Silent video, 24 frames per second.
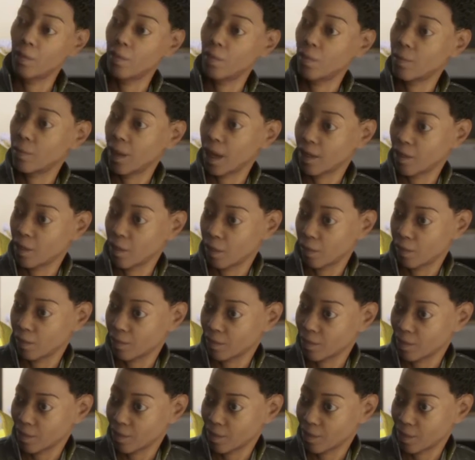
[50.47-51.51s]
main focus
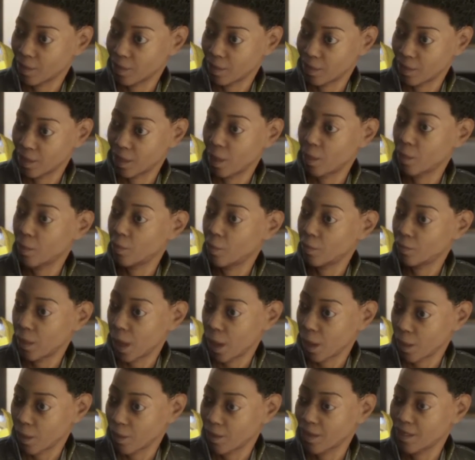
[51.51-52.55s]
that you're going to start turning
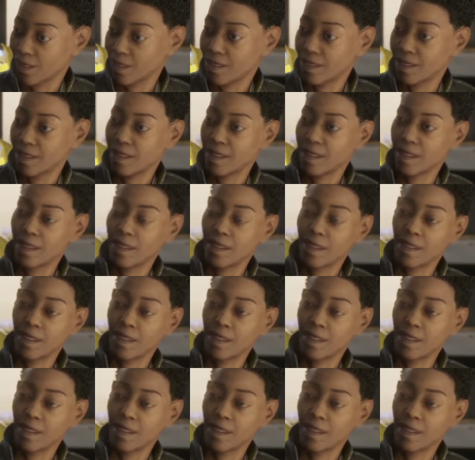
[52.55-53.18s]
to is Seer,